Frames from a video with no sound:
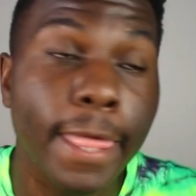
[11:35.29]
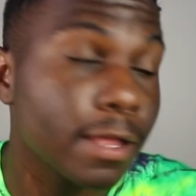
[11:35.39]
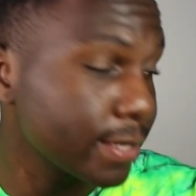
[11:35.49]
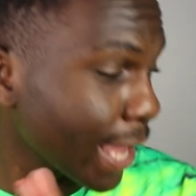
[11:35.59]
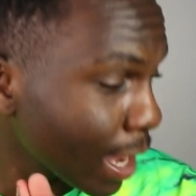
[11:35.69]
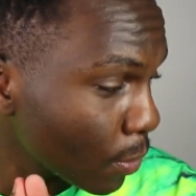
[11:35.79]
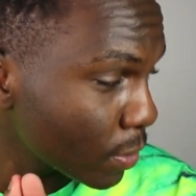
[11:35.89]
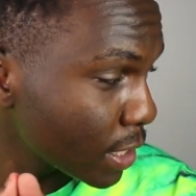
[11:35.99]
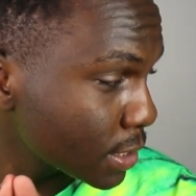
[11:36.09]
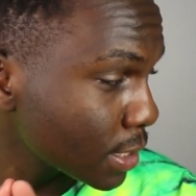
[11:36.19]
Now that
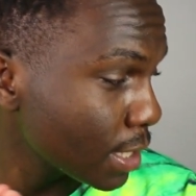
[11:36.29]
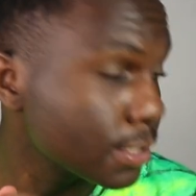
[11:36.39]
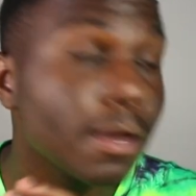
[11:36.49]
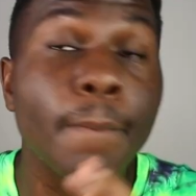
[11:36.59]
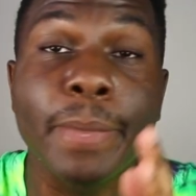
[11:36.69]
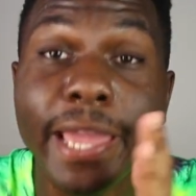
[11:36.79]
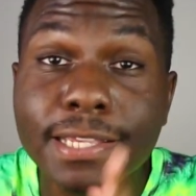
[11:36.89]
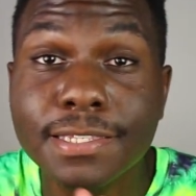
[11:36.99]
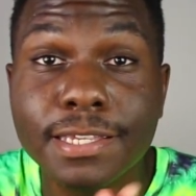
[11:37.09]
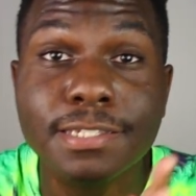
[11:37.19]
was the
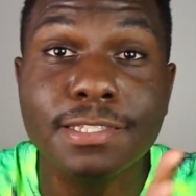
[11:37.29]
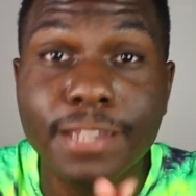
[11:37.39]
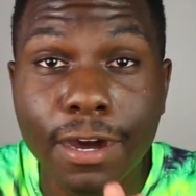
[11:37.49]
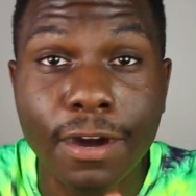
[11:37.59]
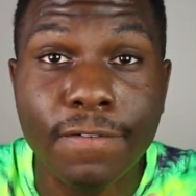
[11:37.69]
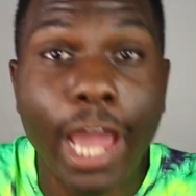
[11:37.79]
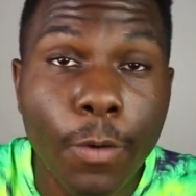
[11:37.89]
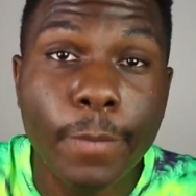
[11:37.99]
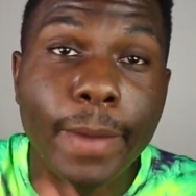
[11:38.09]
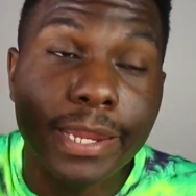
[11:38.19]
basic stuff. Now
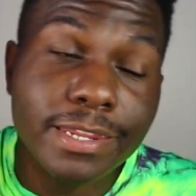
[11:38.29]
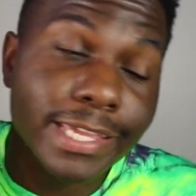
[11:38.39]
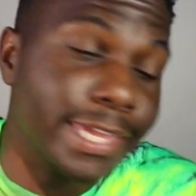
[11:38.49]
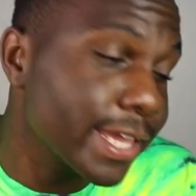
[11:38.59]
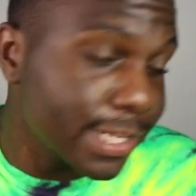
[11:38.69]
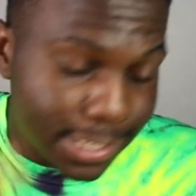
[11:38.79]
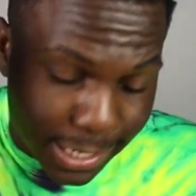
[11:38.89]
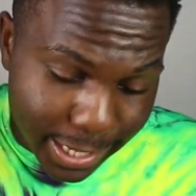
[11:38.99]
we about to get into